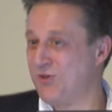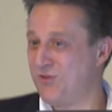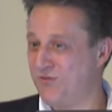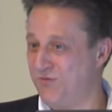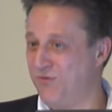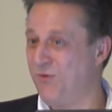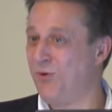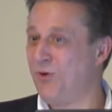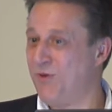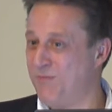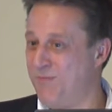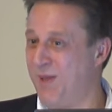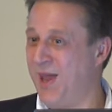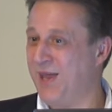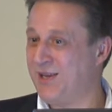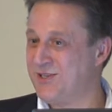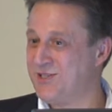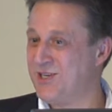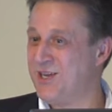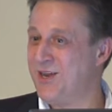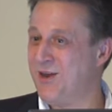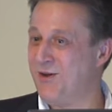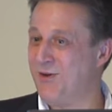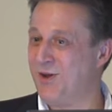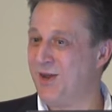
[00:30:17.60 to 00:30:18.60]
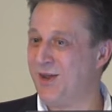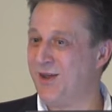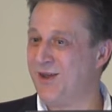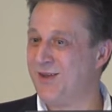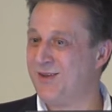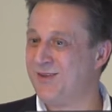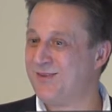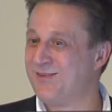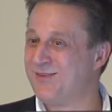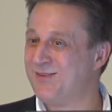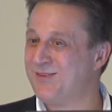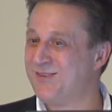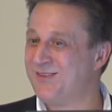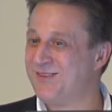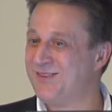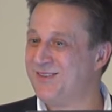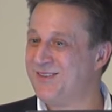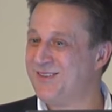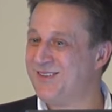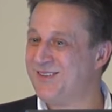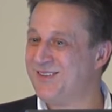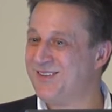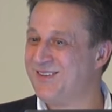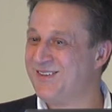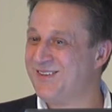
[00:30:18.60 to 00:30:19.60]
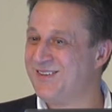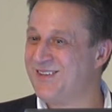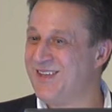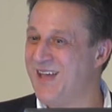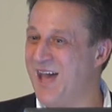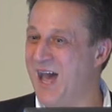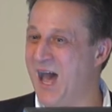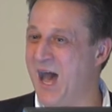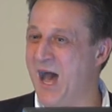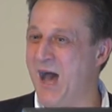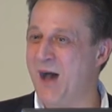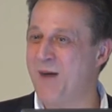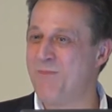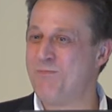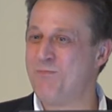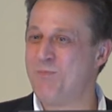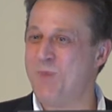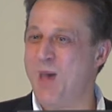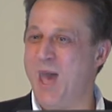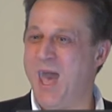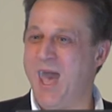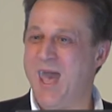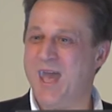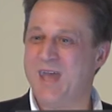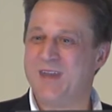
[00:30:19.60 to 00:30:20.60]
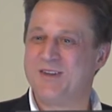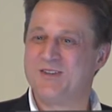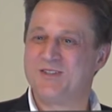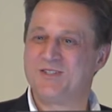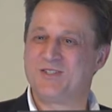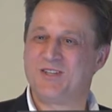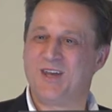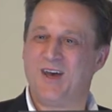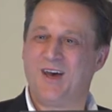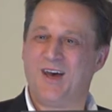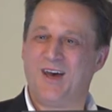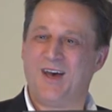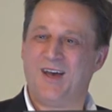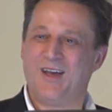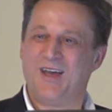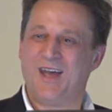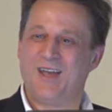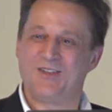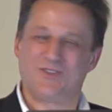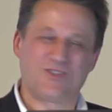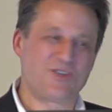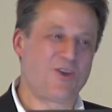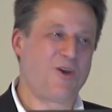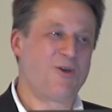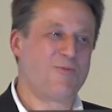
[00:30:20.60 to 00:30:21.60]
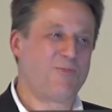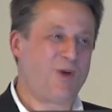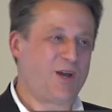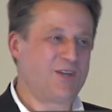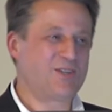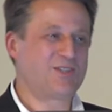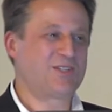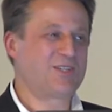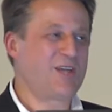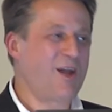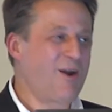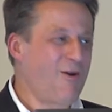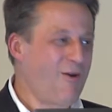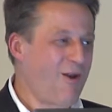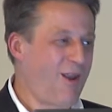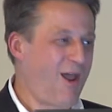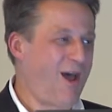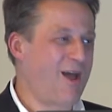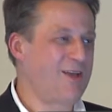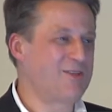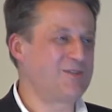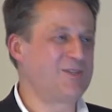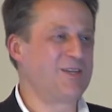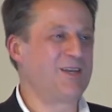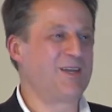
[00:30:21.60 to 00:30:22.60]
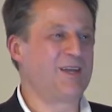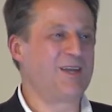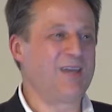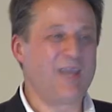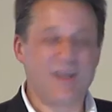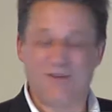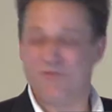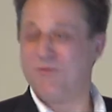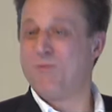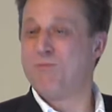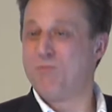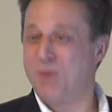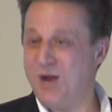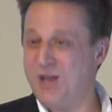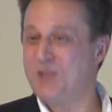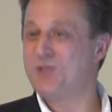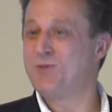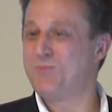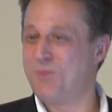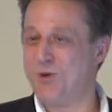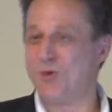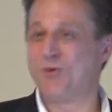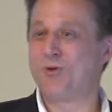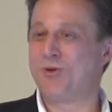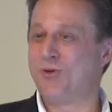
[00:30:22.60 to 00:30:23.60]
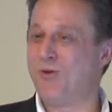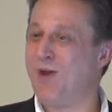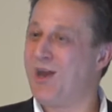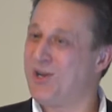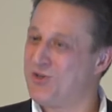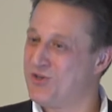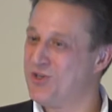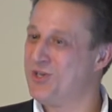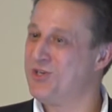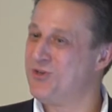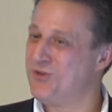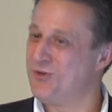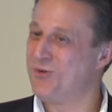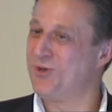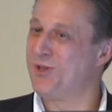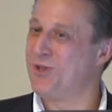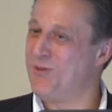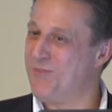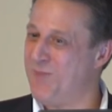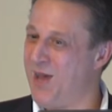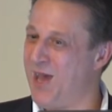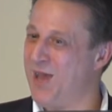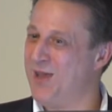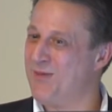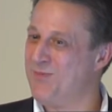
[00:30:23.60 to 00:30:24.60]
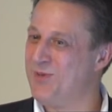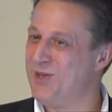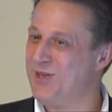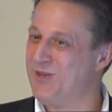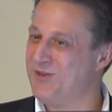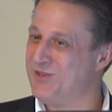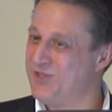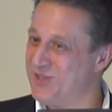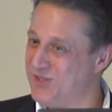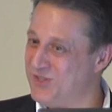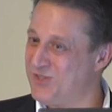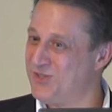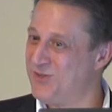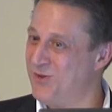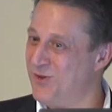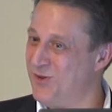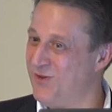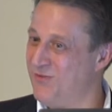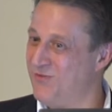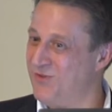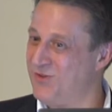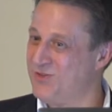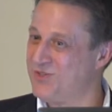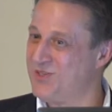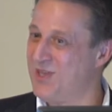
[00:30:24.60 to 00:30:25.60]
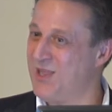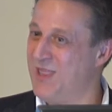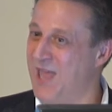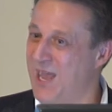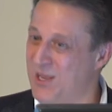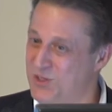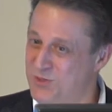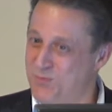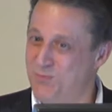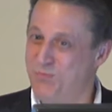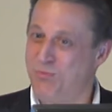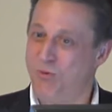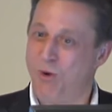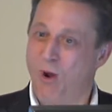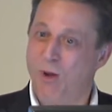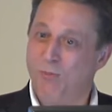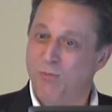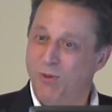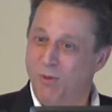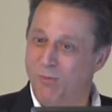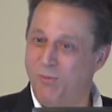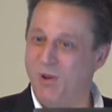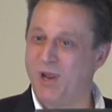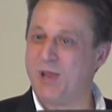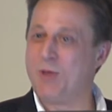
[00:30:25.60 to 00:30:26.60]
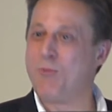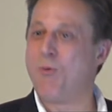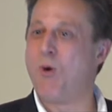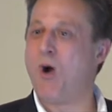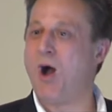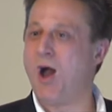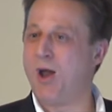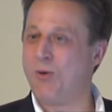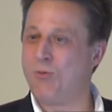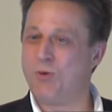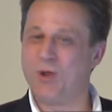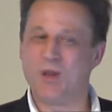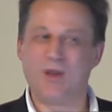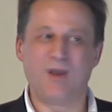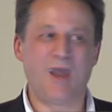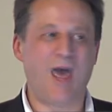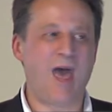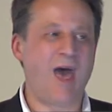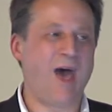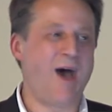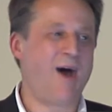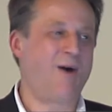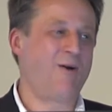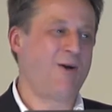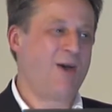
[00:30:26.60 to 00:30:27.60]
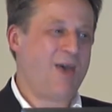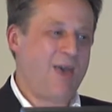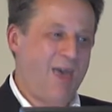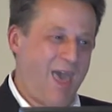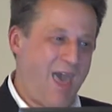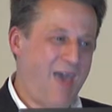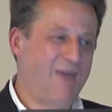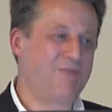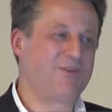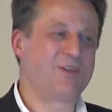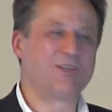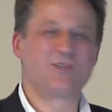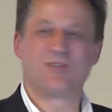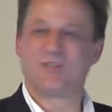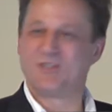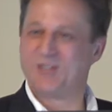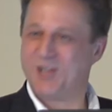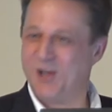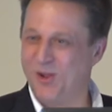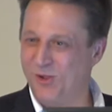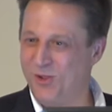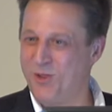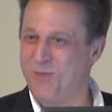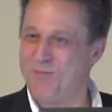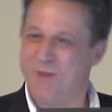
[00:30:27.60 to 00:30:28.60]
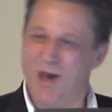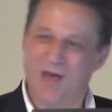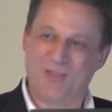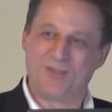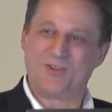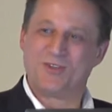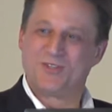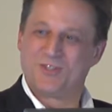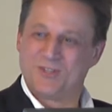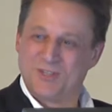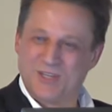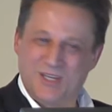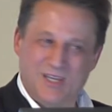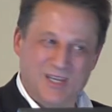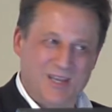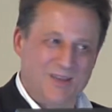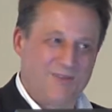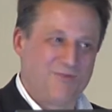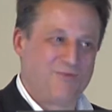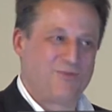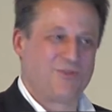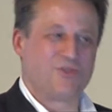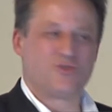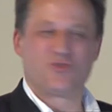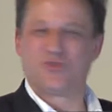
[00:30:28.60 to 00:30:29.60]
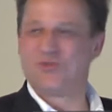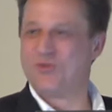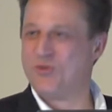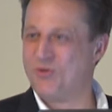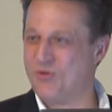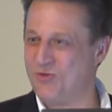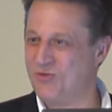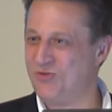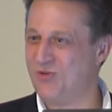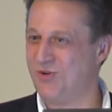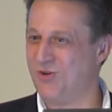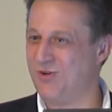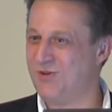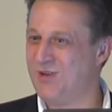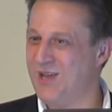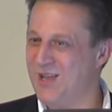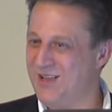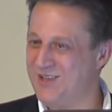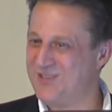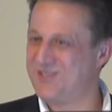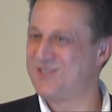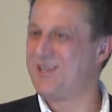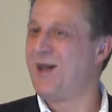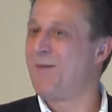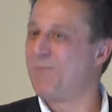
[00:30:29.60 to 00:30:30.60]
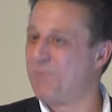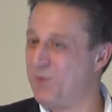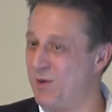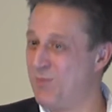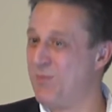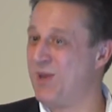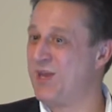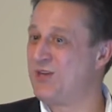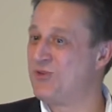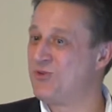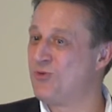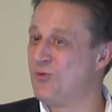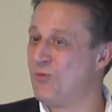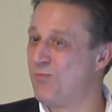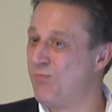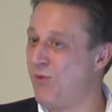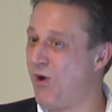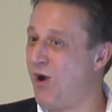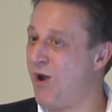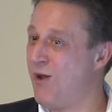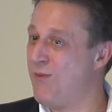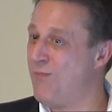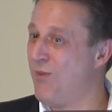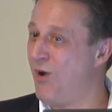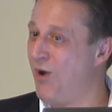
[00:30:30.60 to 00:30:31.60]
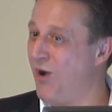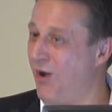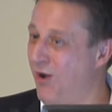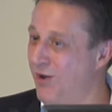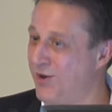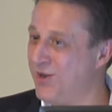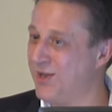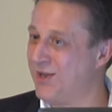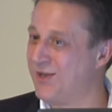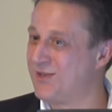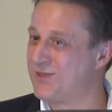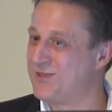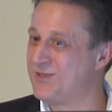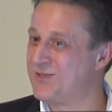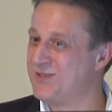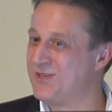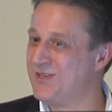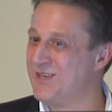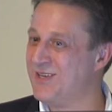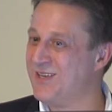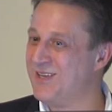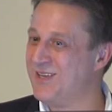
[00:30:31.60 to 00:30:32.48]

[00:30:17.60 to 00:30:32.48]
is full of bacteria. And so by sterilising even breast milk, you're actually doing the baby a disservice. And that's probably why we're now having to tell the mothers to give the children supplemental probiotics,